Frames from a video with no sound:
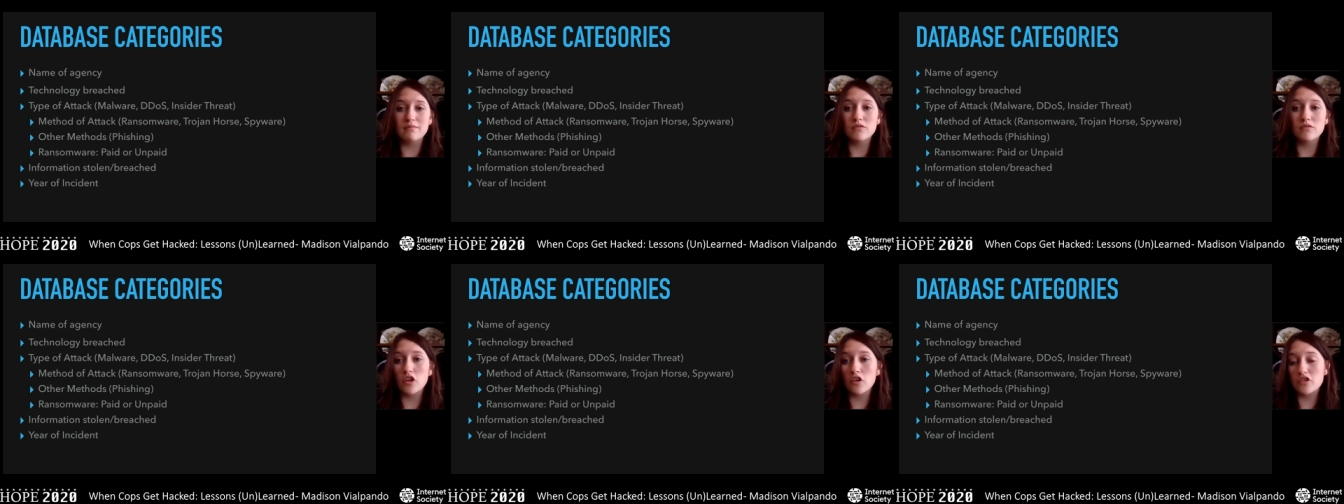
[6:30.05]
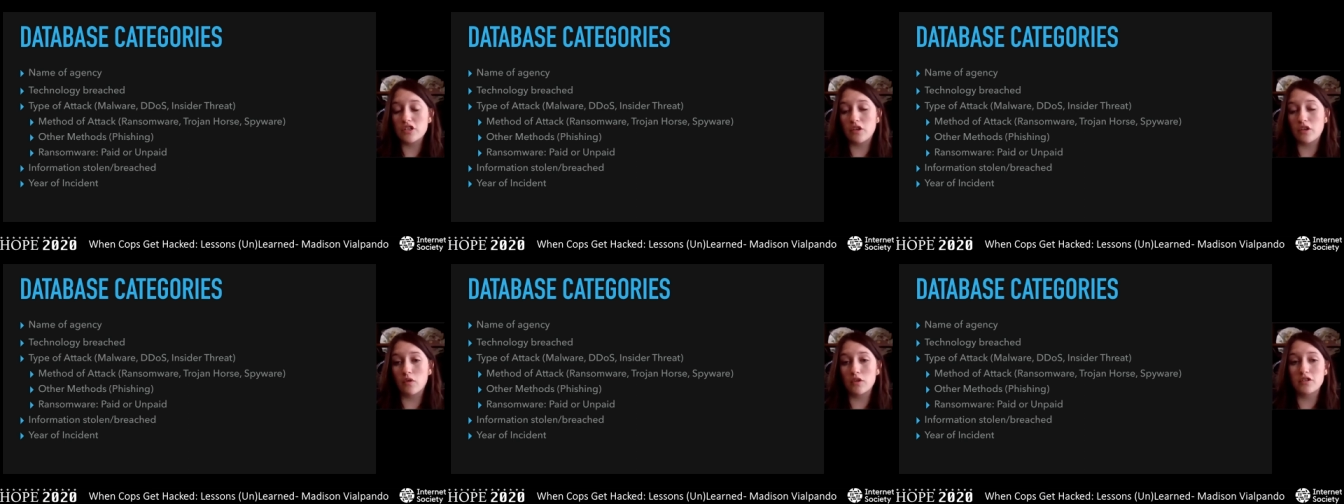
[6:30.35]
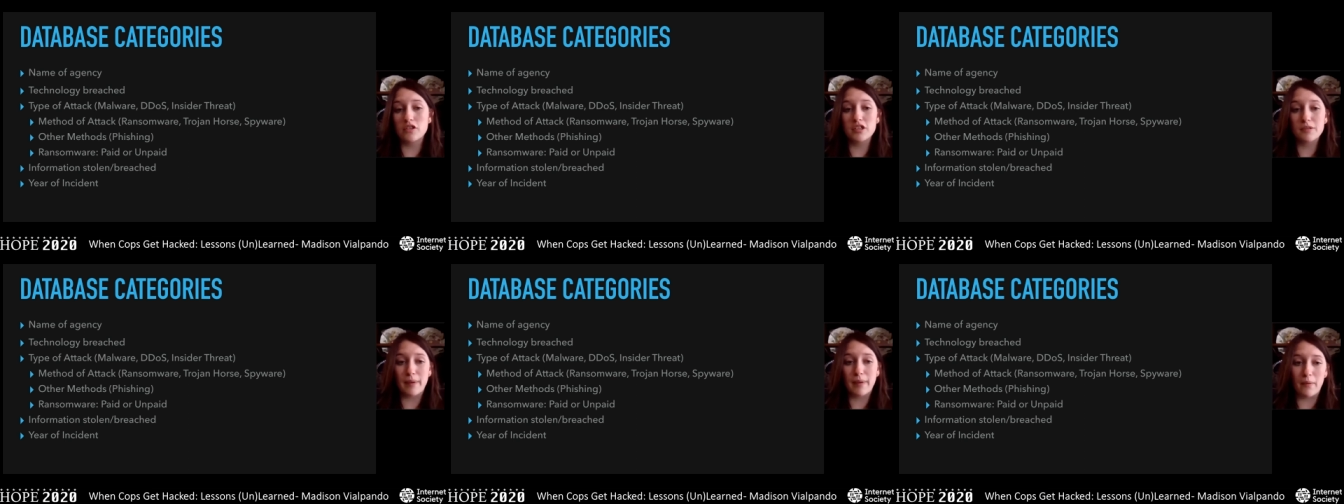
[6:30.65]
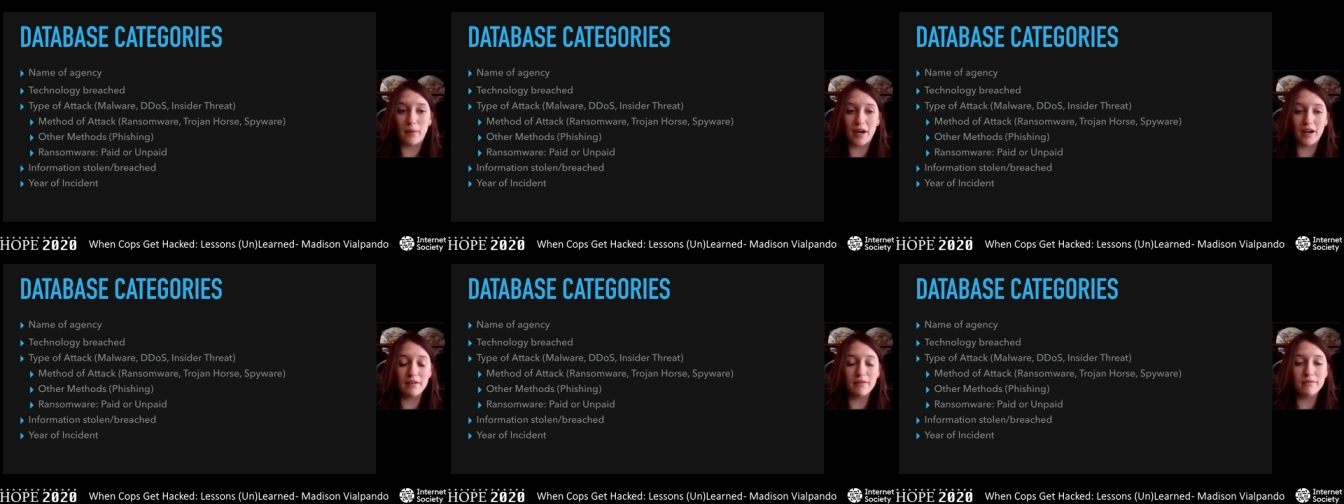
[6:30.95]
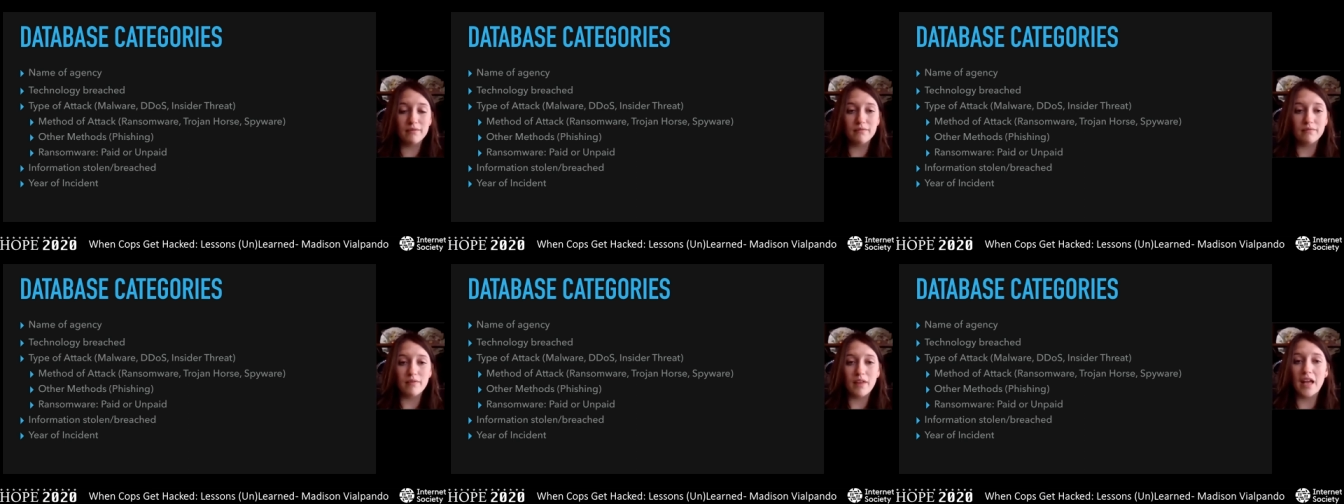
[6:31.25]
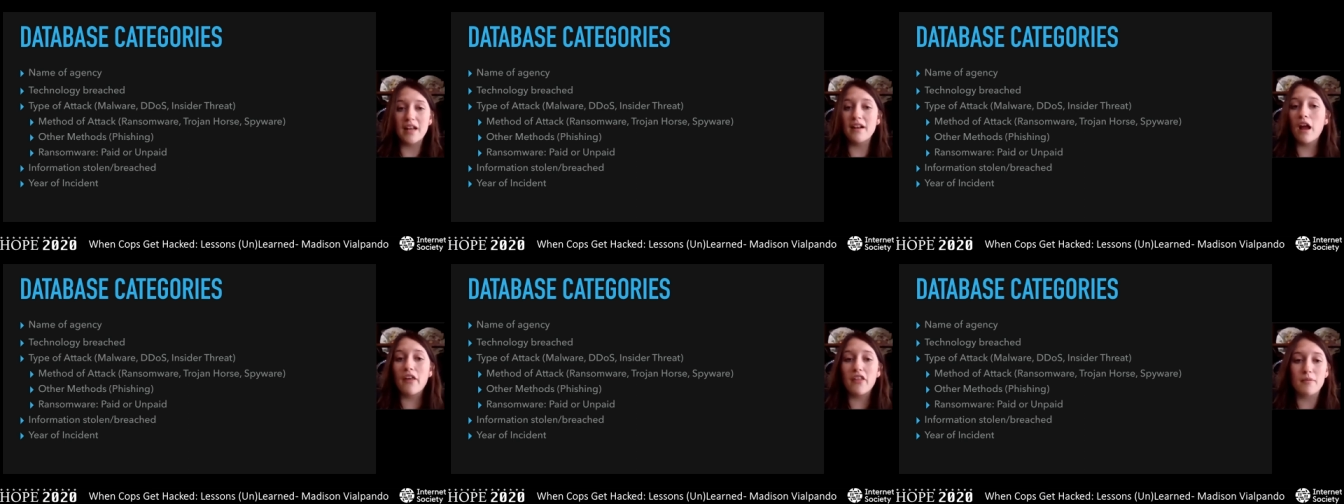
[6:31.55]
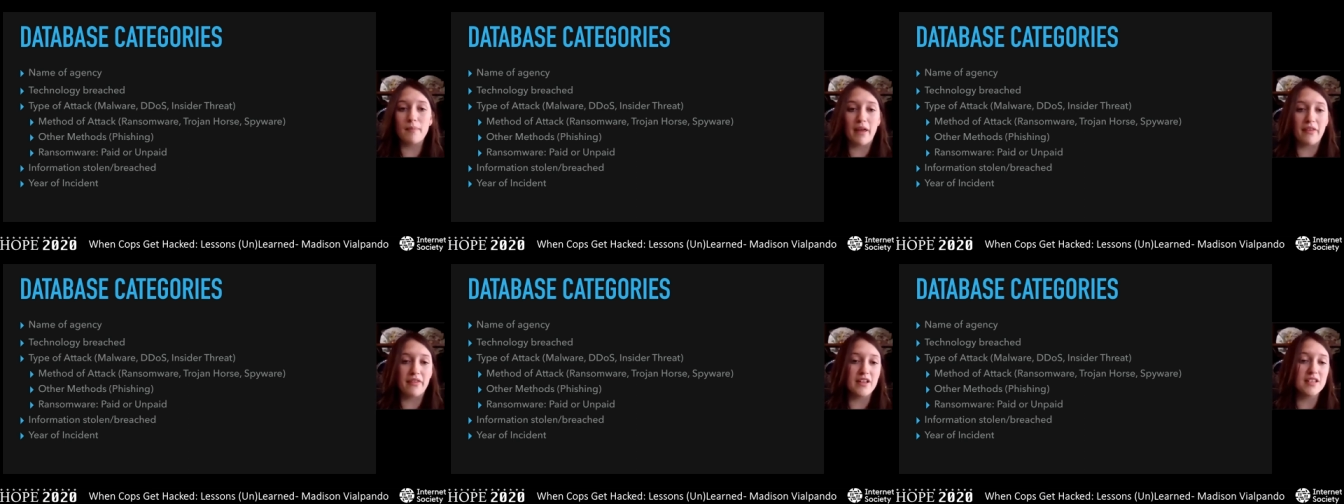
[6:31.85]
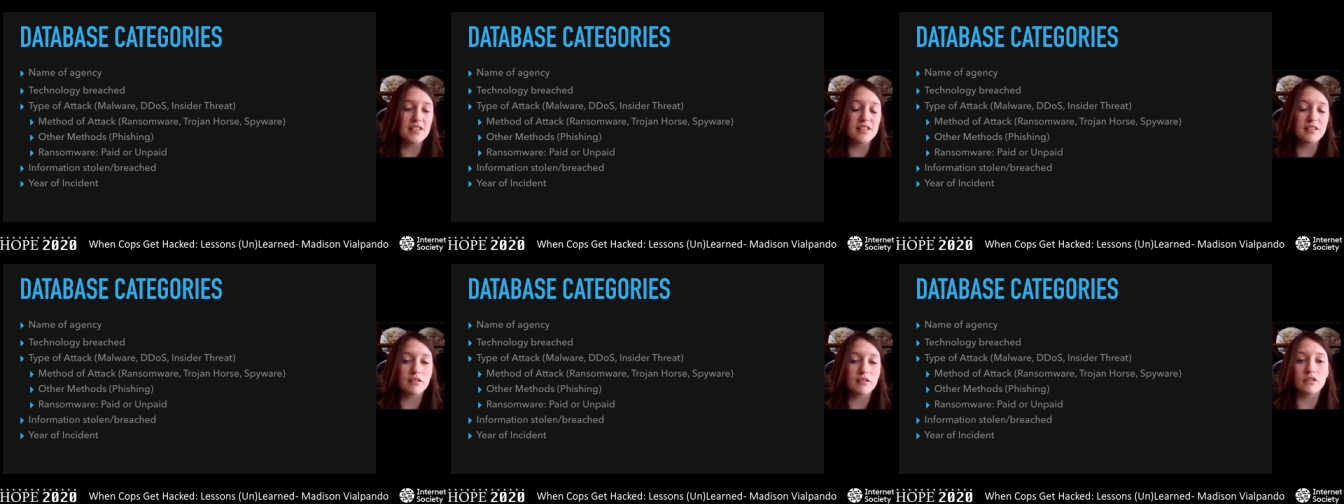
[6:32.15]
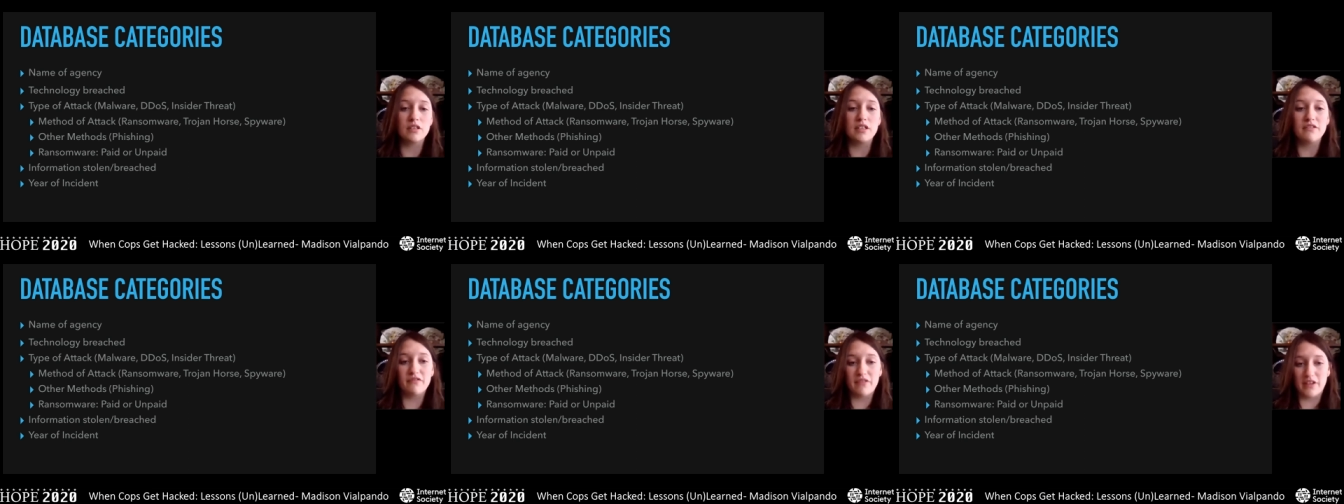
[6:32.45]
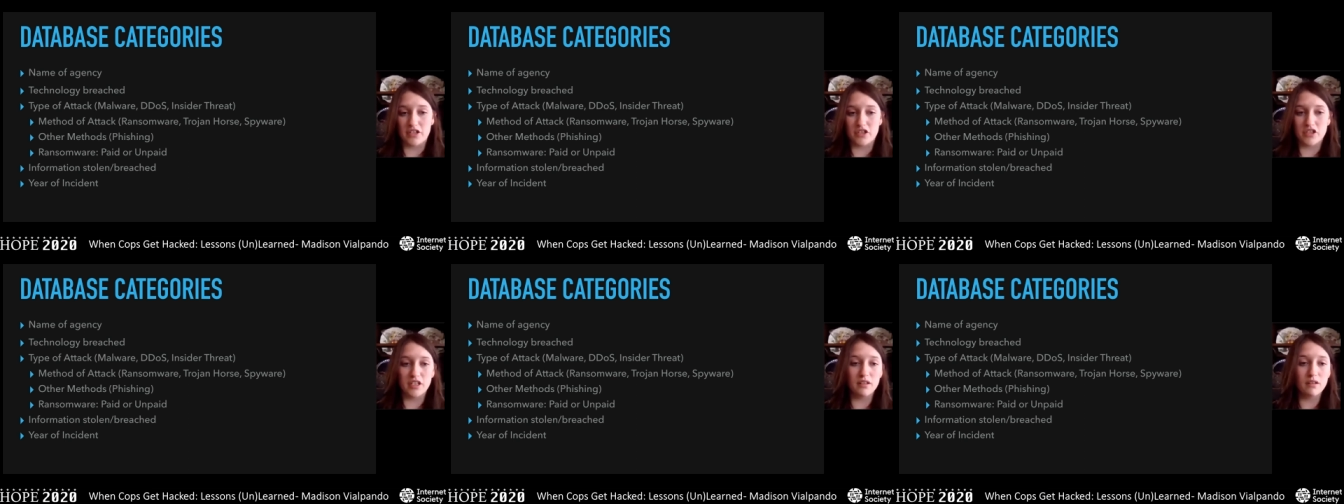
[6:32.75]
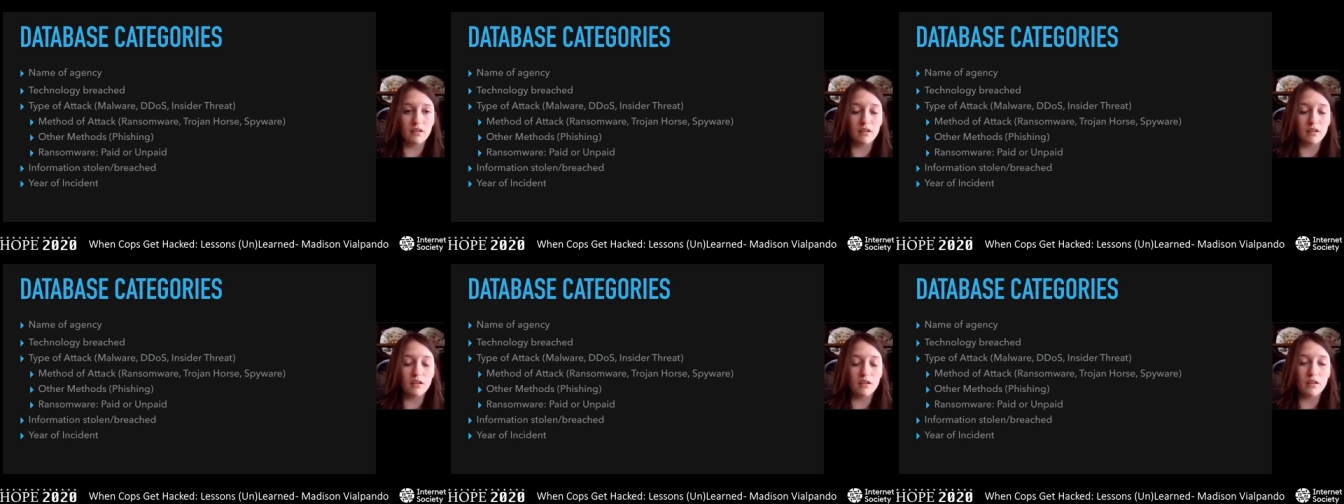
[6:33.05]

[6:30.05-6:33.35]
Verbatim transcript: Trojan horse, or spyware, and other methods, including phishing.